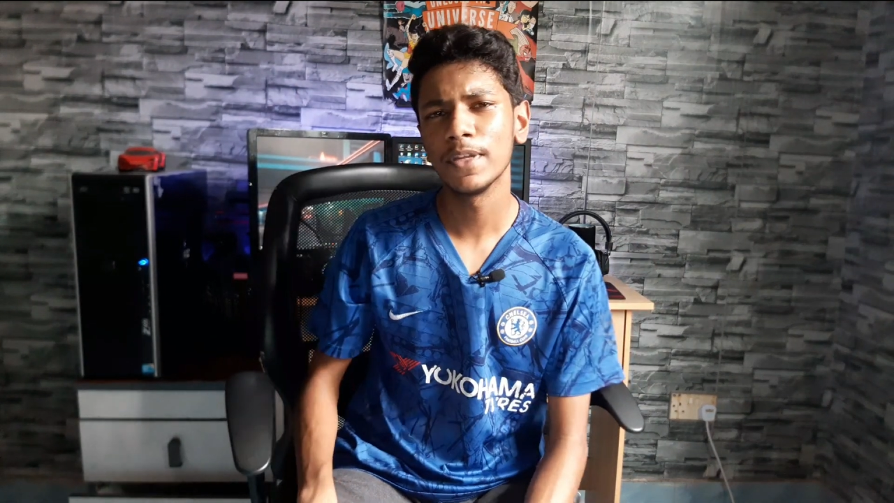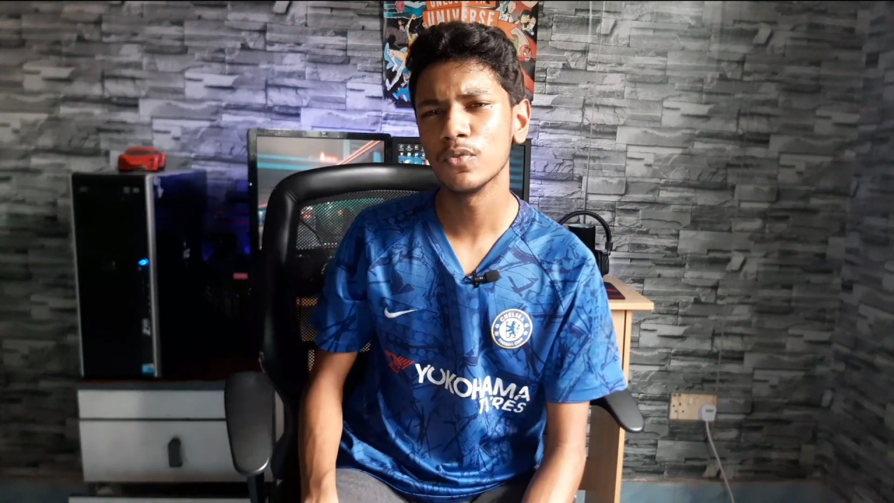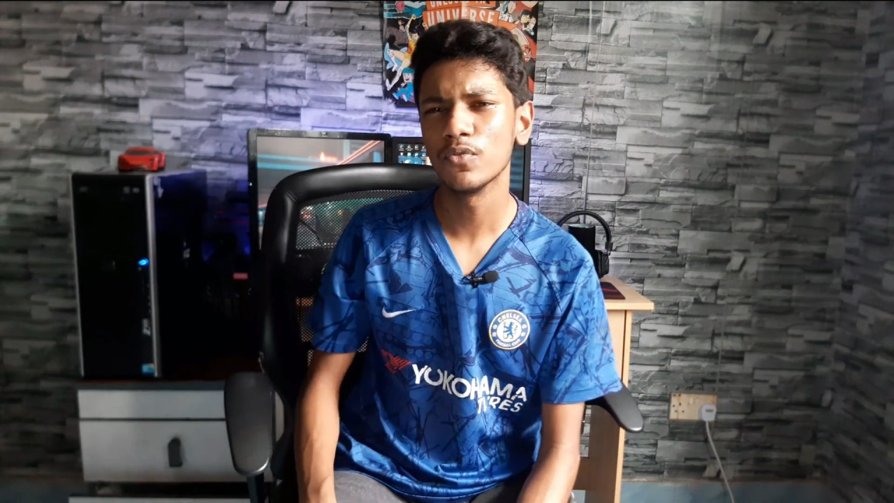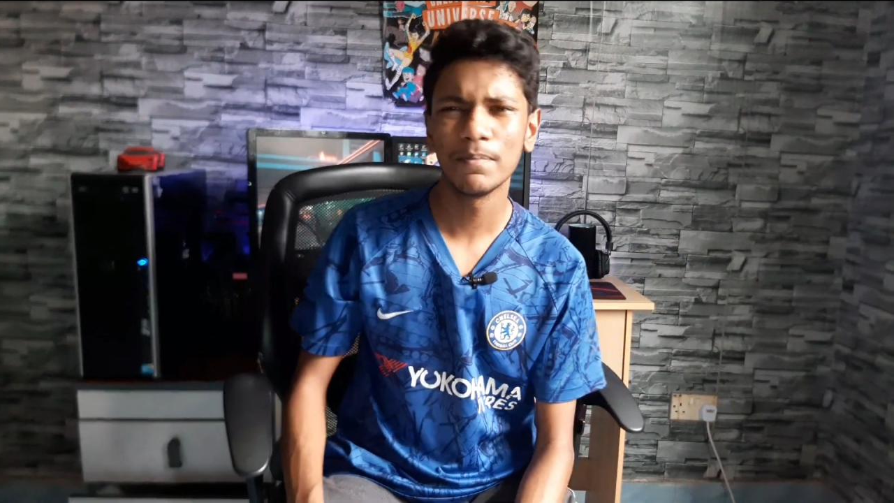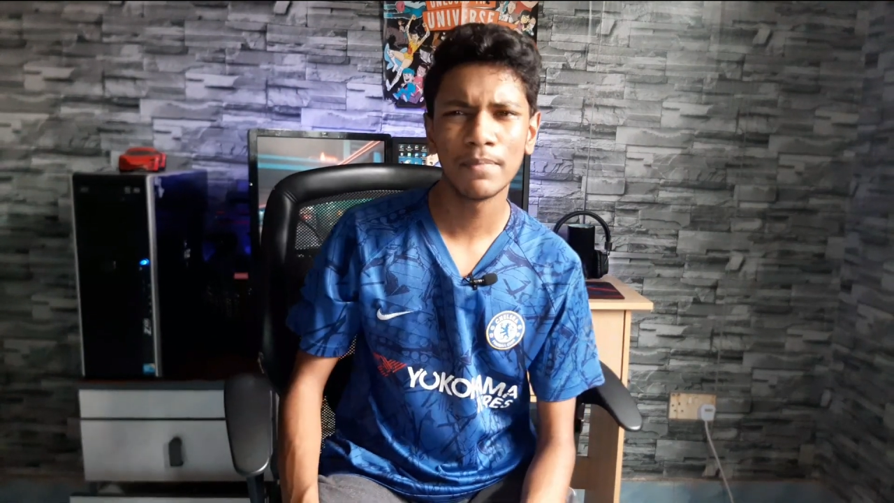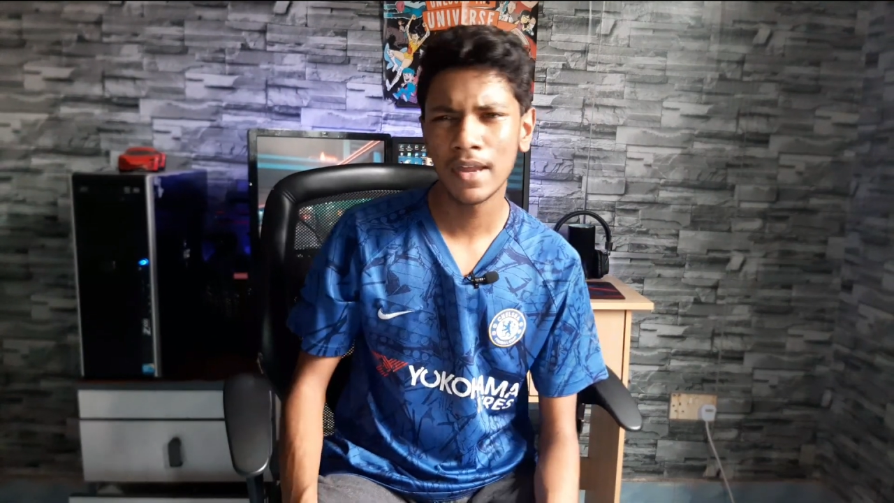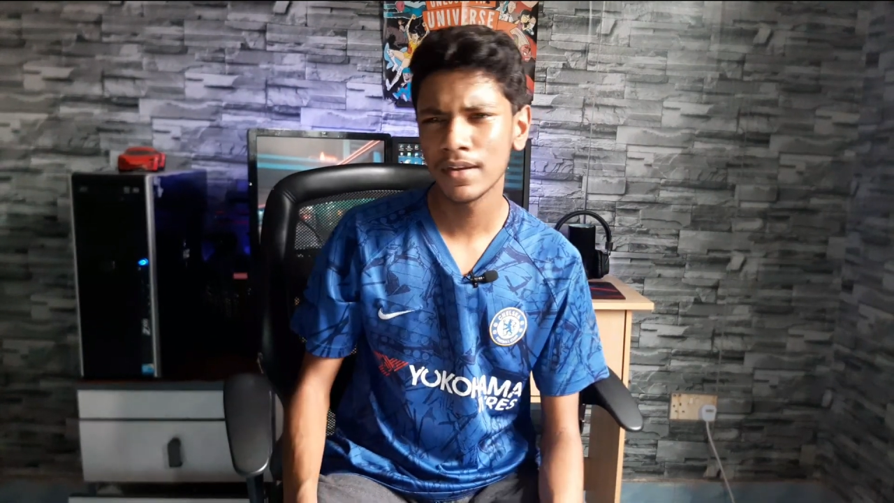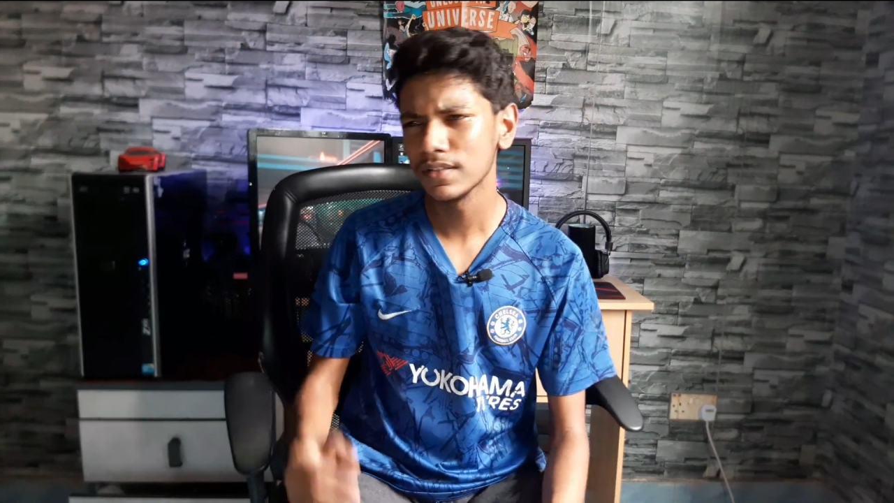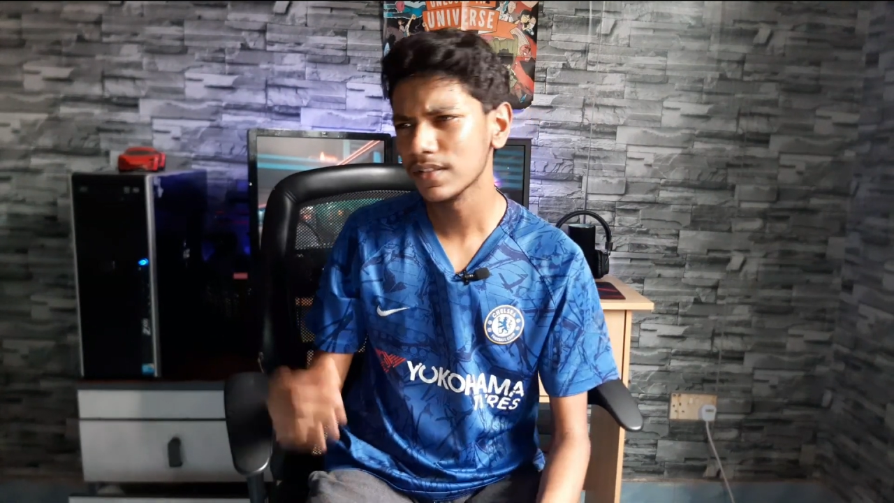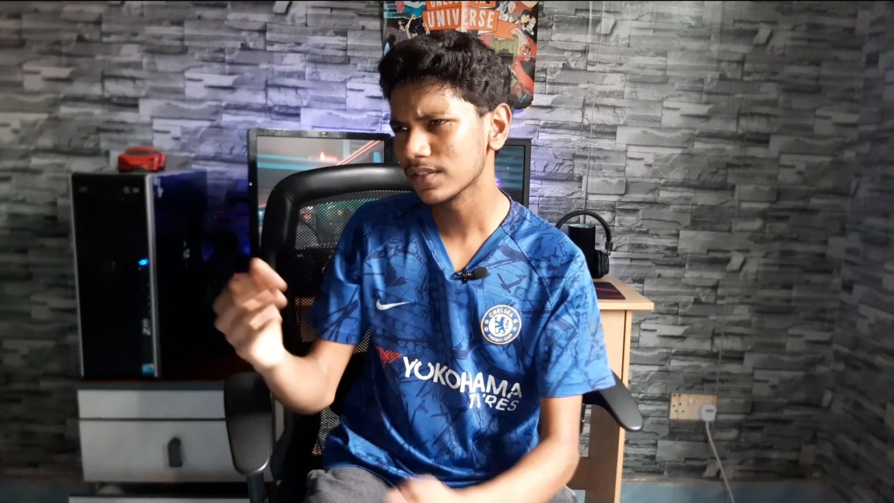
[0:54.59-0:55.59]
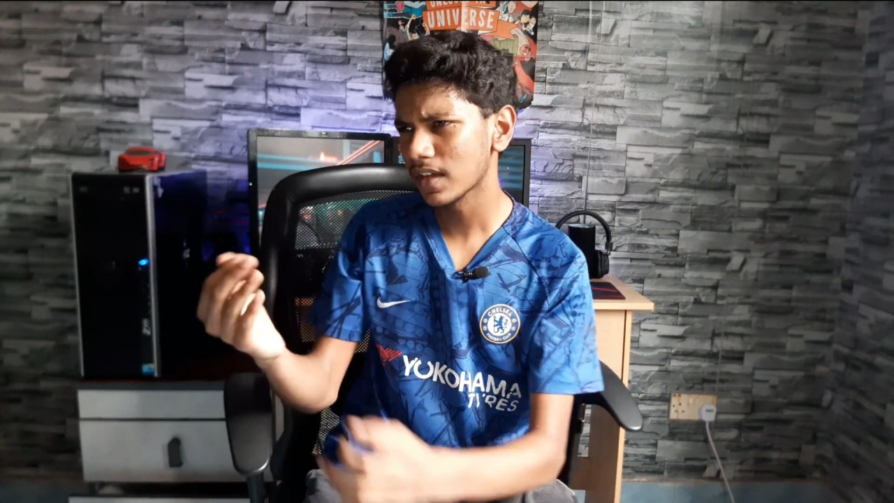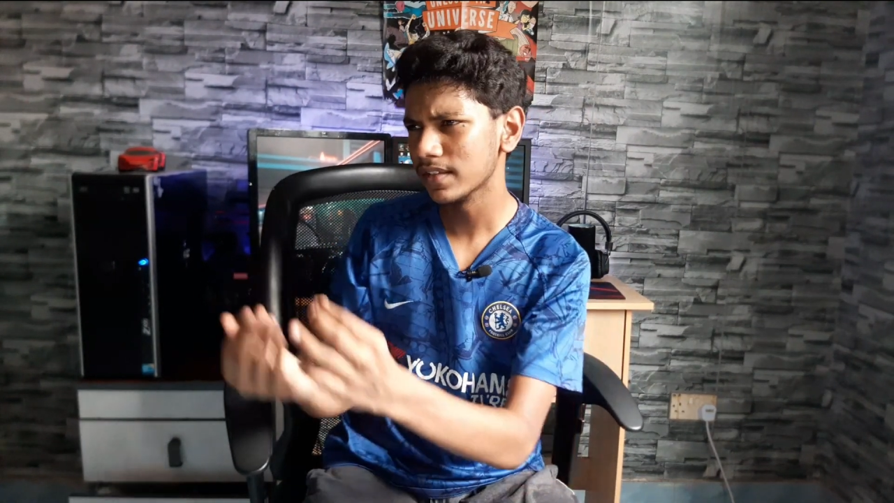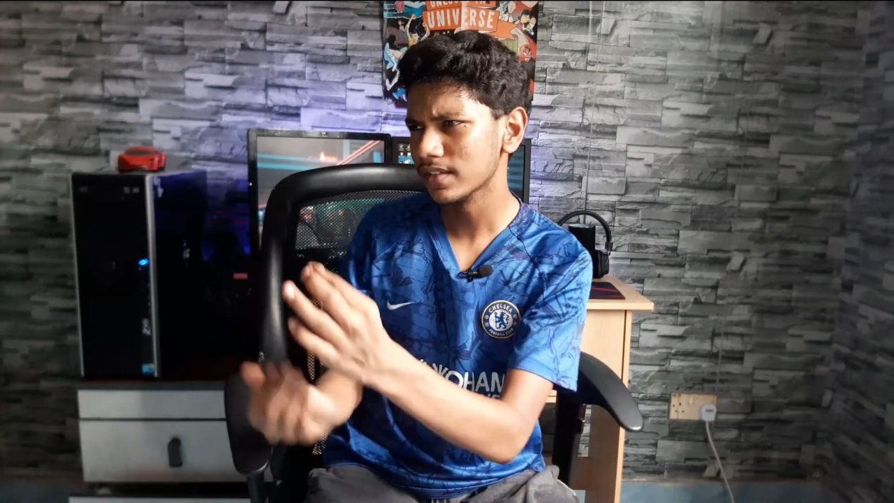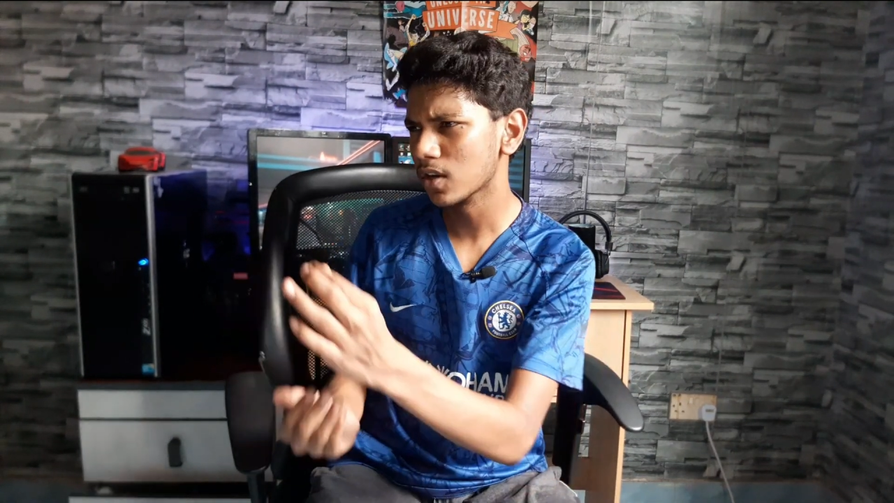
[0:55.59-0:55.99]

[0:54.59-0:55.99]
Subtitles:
to repairing these kinds of